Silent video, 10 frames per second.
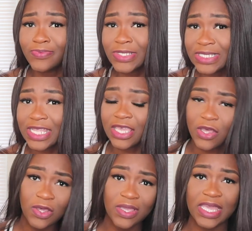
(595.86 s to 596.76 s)
was
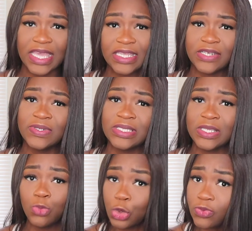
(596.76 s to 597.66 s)
like, okay, there was
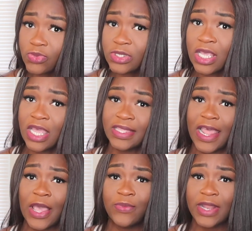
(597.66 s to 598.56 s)
some rooms
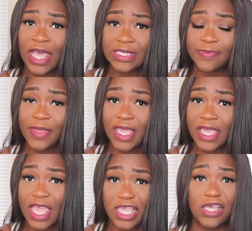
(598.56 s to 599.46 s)
that I would have had to
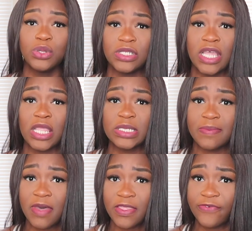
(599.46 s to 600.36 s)
pay
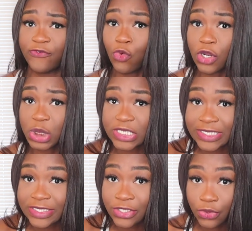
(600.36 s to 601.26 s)
$800 a month for
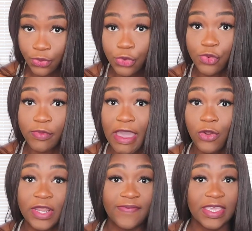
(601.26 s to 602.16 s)
just the room. I
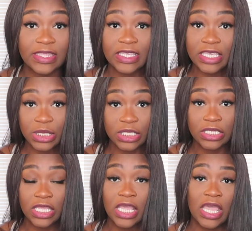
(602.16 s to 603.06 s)
don't even get the kitchen.